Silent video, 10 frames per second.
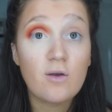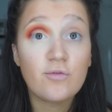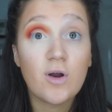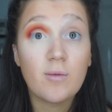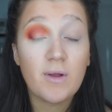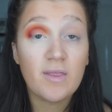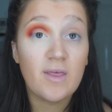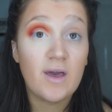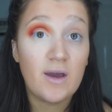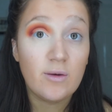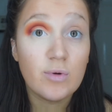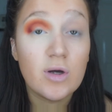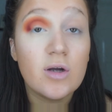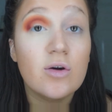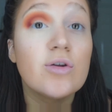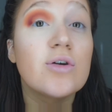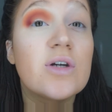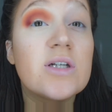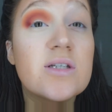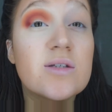From there, we're going to cut the
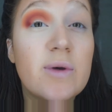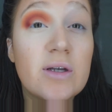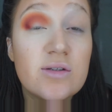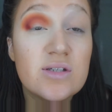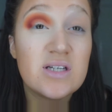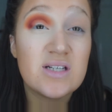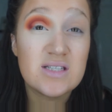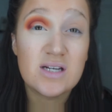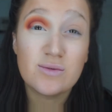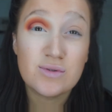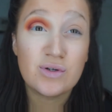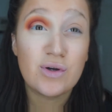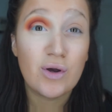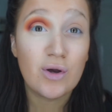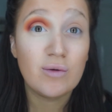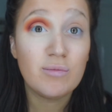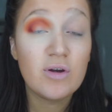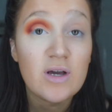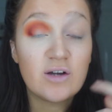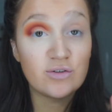crease as well. So seeing as I was doing an autumn
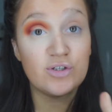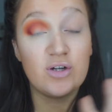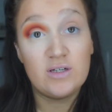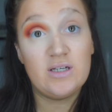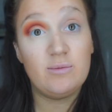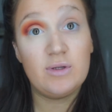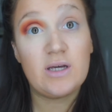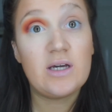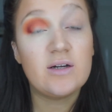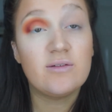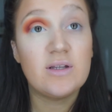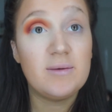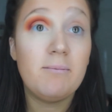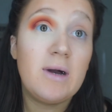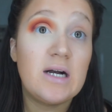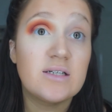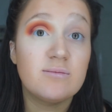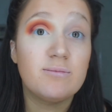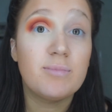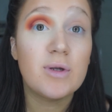look, I could have gone in with like a really mad
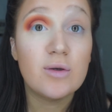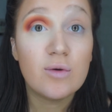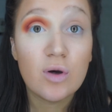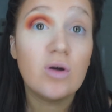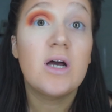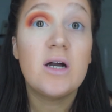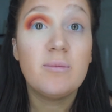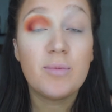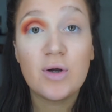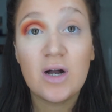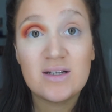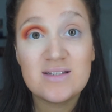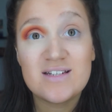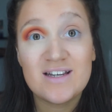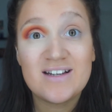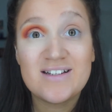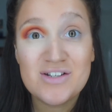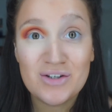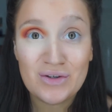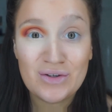blue colour, but I'll stick
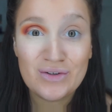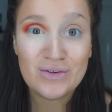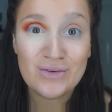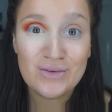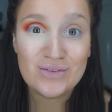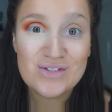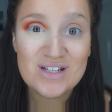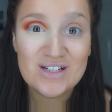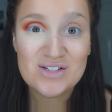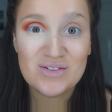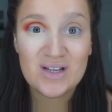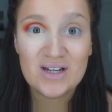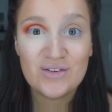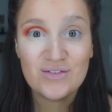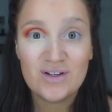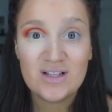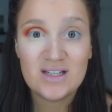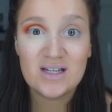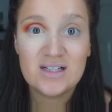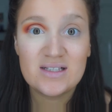to gold and do like a really
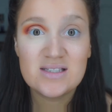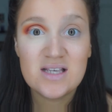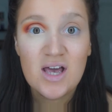nice